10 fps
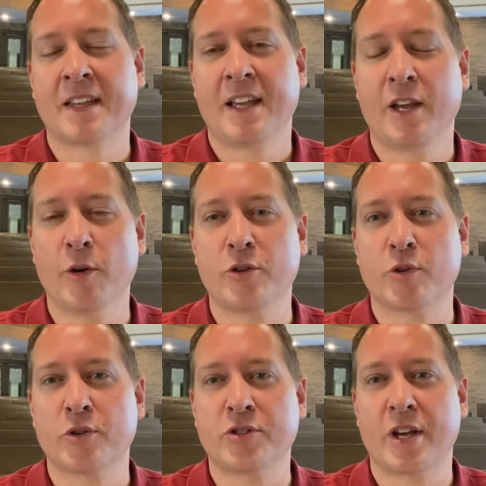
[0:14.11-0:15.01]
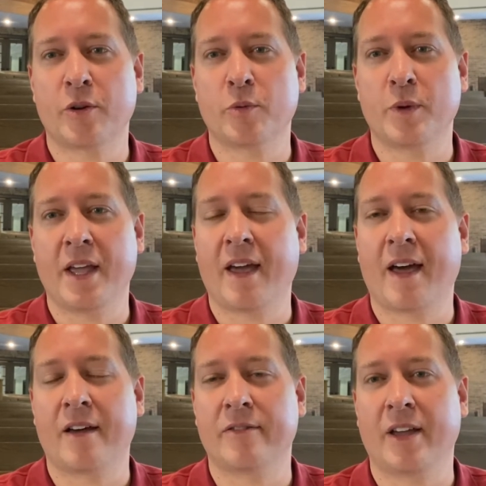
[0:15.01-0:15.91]
Here at Georgetown, we
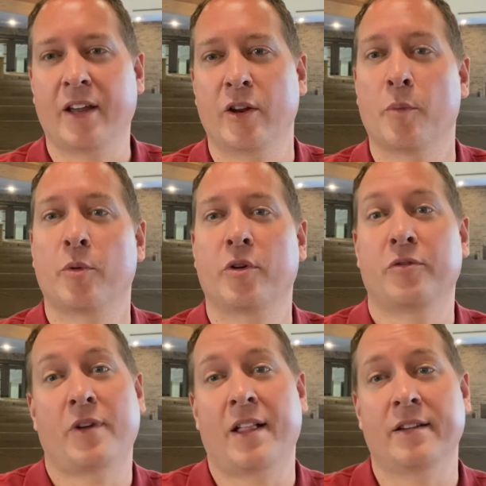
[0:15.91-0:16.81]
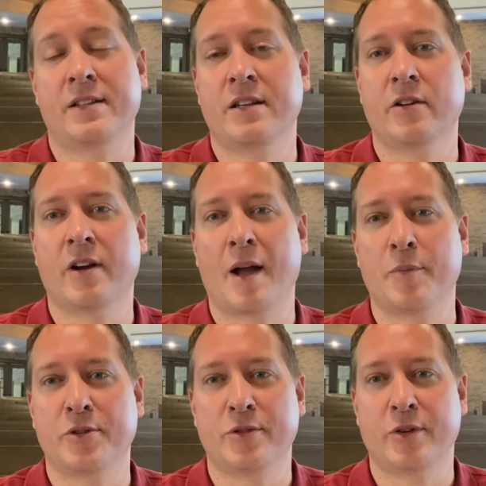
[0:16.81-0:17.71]
have a number of volunteer
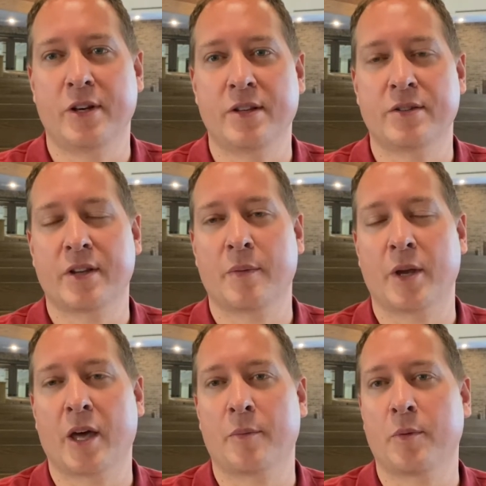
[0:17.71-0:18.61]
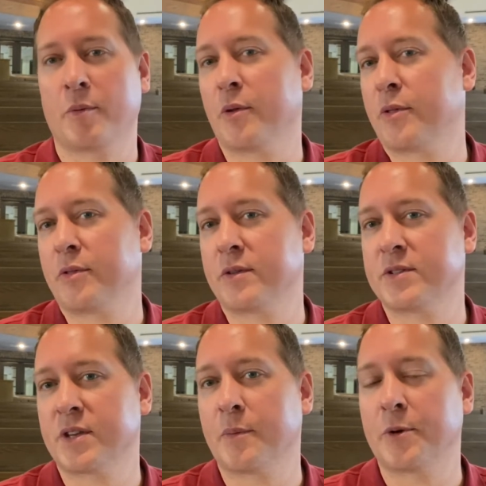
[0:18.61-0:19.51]
opportunities coming up both this
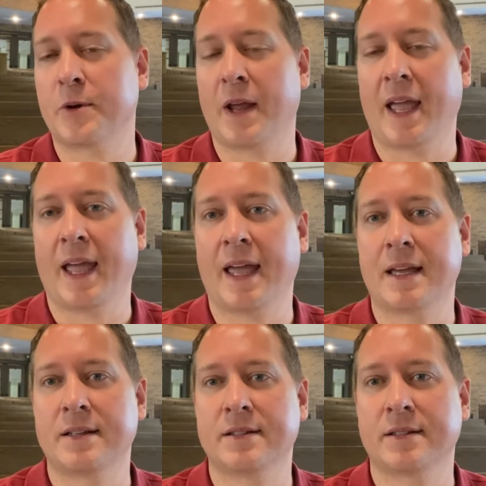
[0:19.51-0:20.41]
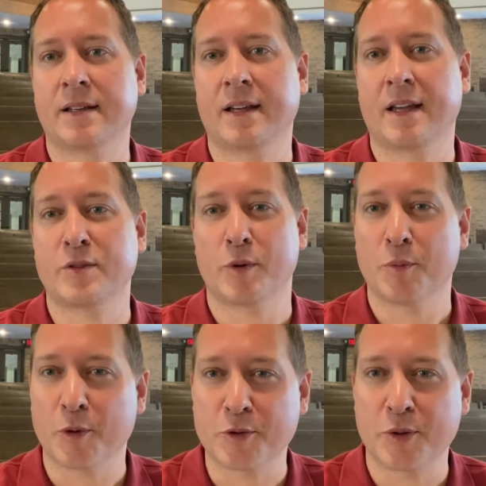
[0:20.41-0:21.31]
summer and as we
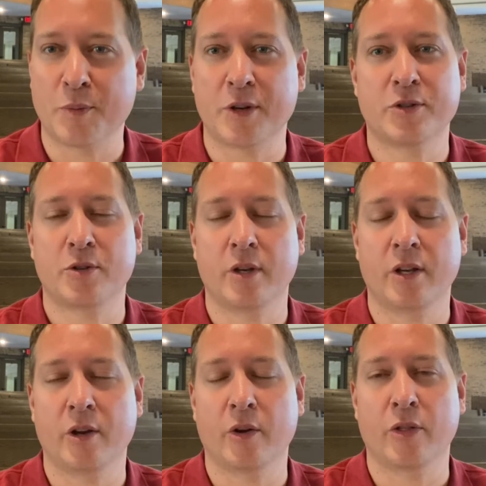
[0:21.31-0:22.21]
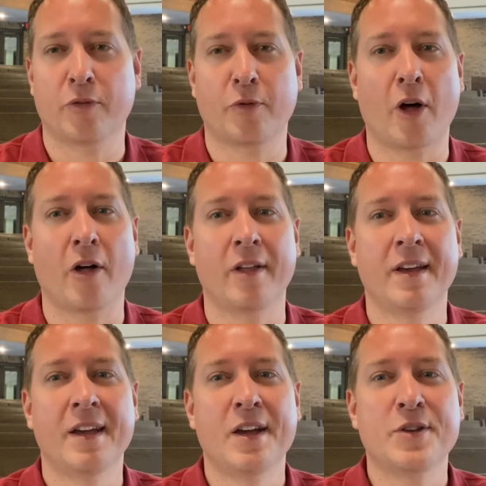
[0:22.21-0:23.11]
approach the ministry year in the fall.
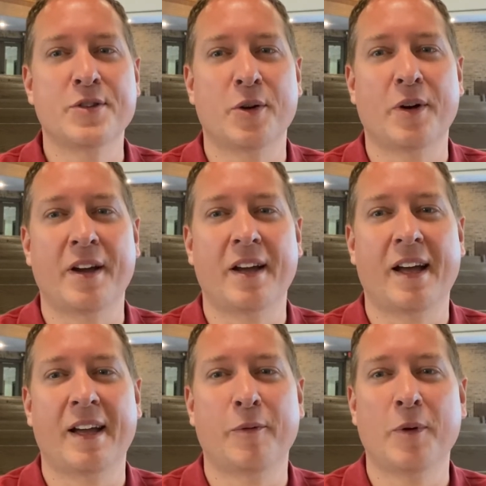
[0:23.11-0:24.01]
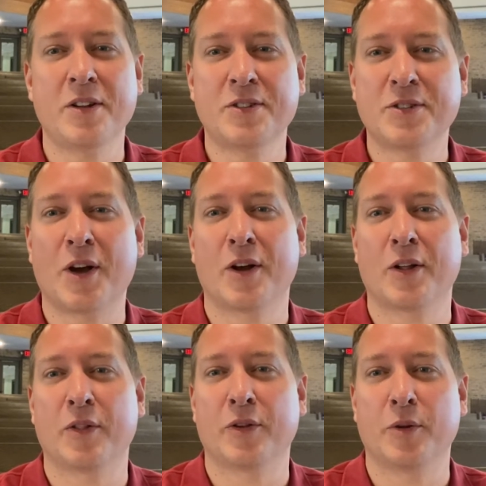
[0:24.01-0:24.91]
So I want to talk
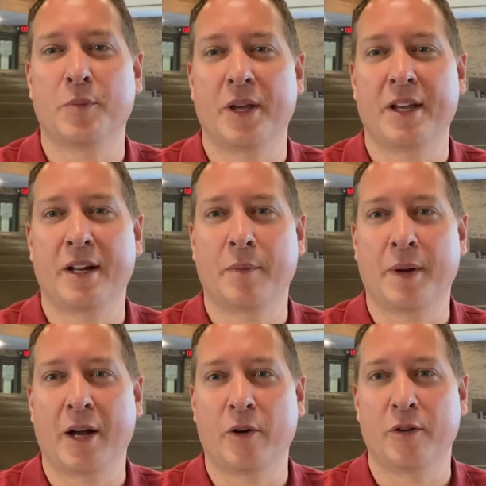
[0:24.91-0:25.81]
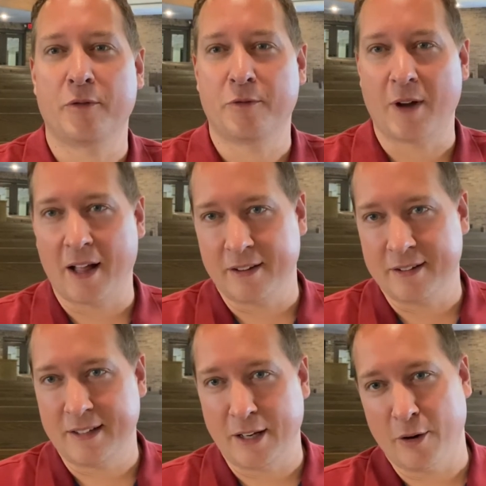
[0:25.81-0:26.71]
a little bit about
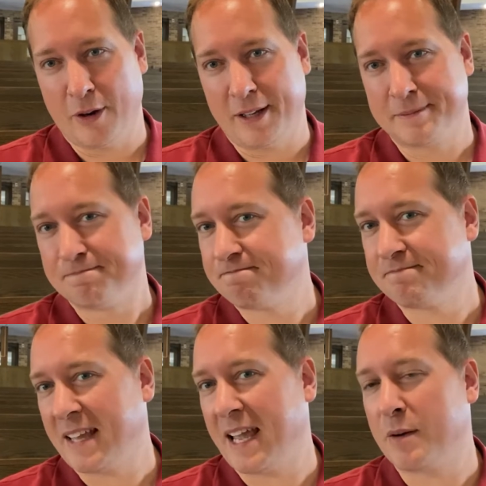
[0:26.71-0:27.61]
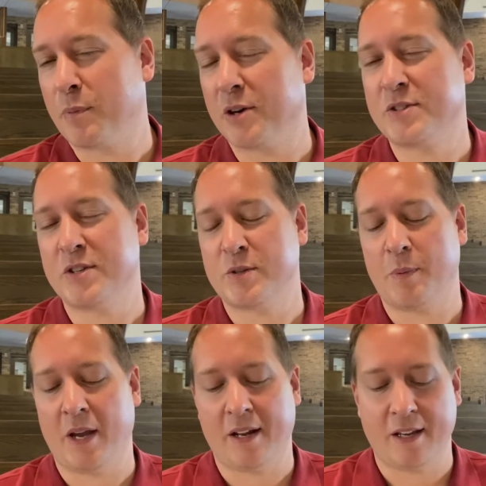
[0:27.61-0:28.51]
volunteering and
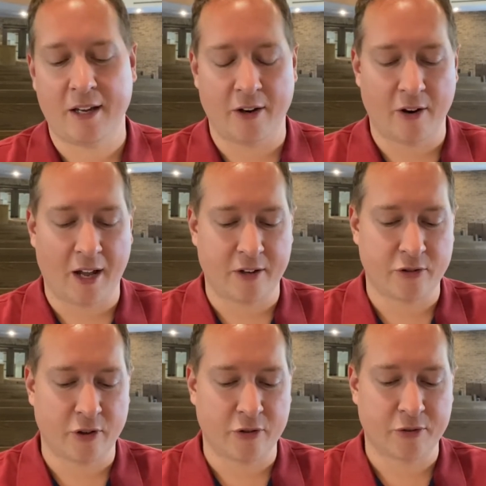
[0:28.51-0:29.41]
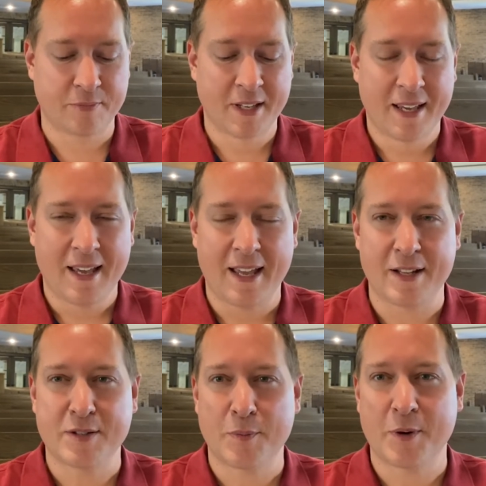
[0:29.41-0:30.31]
participating here at church. And
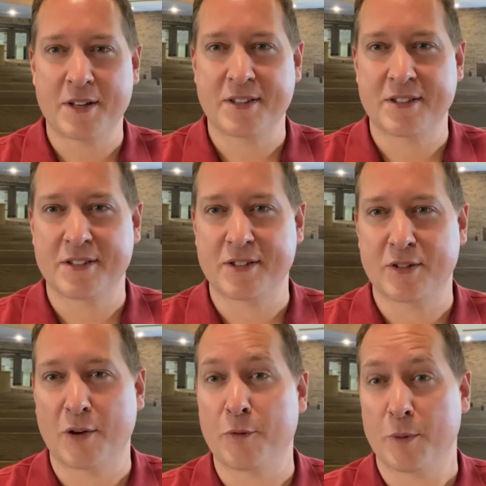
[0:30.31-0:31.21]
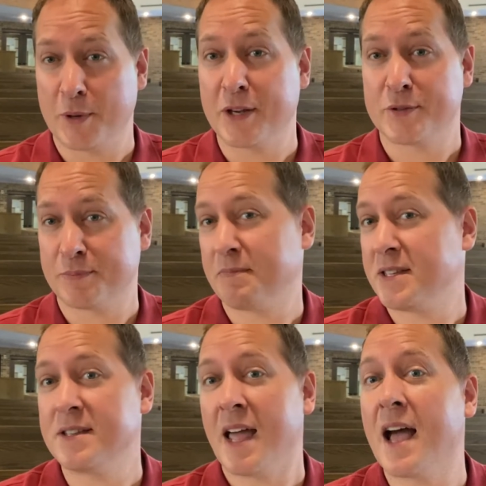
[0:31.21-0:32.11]
in some ways, this is a tough one because
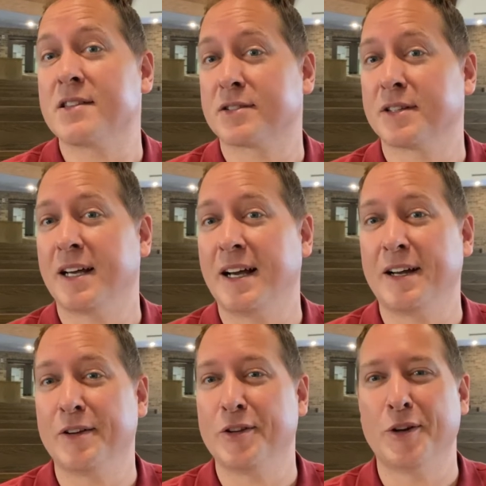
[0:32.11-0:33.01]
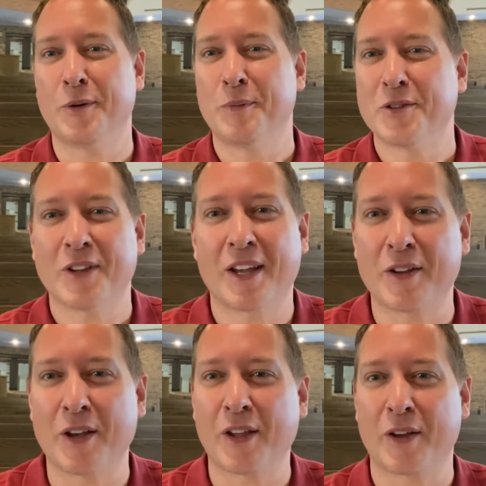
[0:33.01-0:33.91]
it's an ask, much like
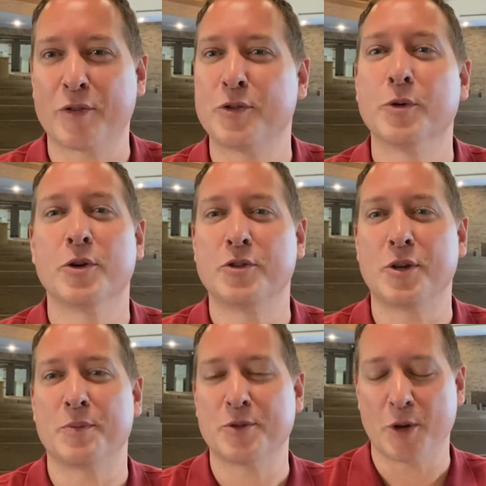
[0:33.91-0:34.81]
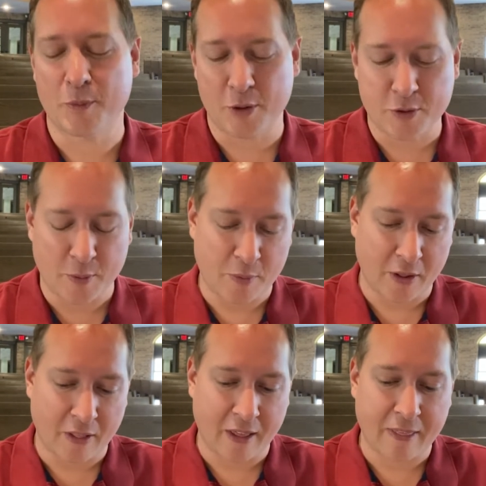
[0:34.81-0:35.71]
a stewardship sermon or
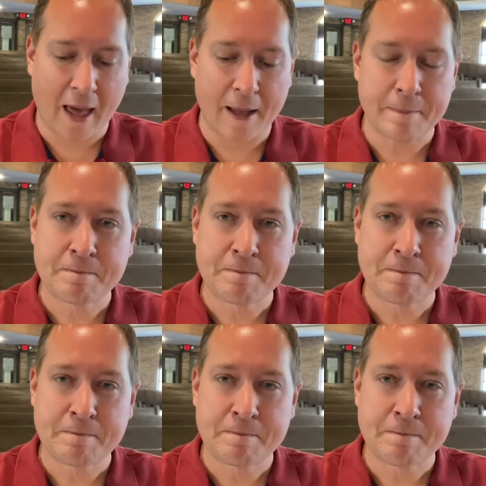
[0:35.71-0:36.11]
something like that.